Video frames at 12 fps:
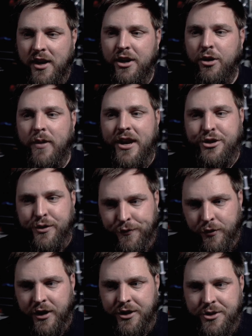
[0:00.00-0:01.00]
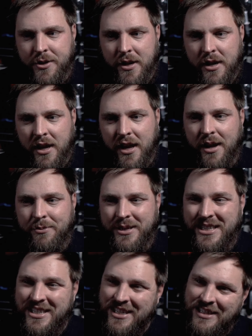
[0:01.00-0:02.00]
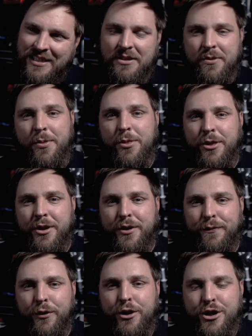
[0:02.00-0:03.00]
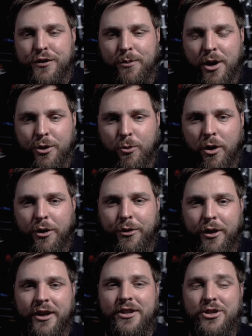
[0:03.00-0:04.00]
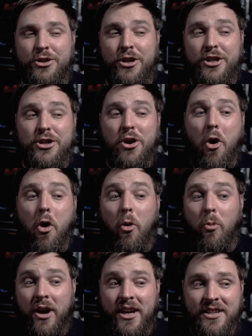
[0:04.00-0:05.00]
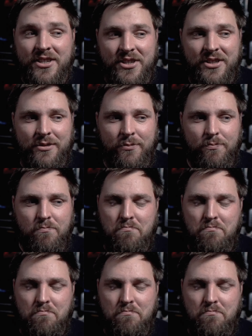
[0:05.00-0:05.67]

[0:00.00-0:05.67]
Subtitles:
trying to grade your footage, because the footage from underwater things doesn't always